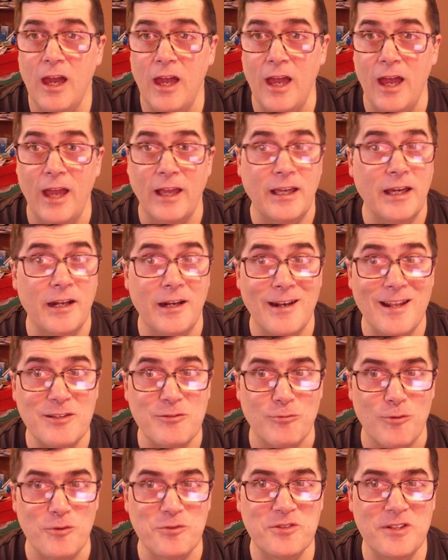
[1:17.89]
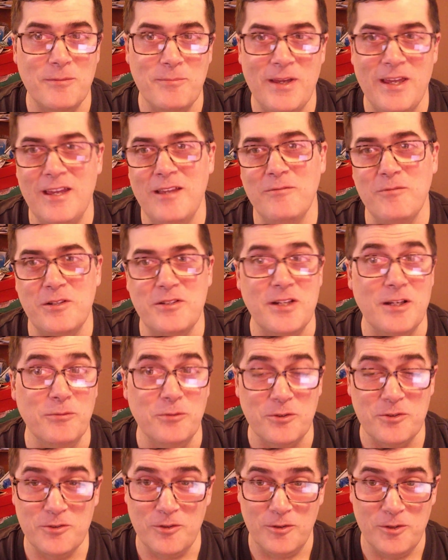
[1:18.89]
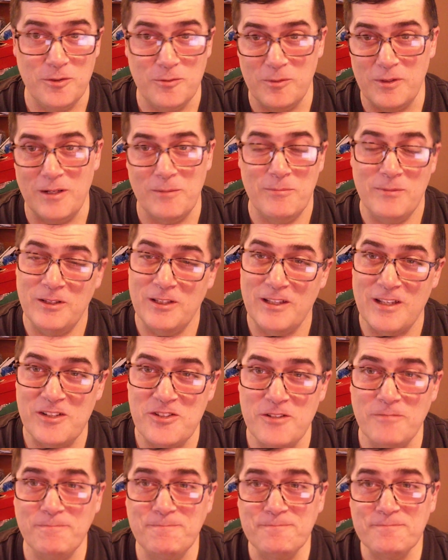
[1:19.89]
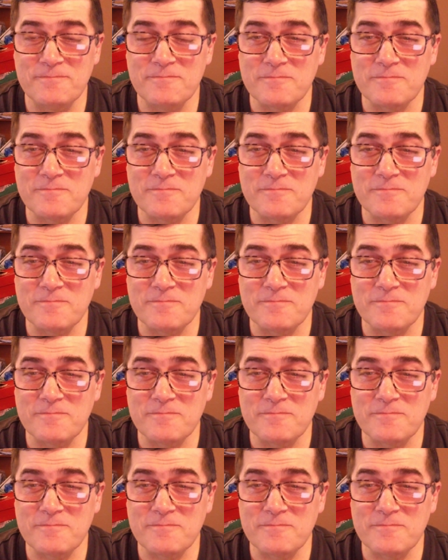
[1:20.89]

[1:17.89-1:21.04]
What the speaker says: I got a nice roasting pan, which I will show you when I'm in the kitchen.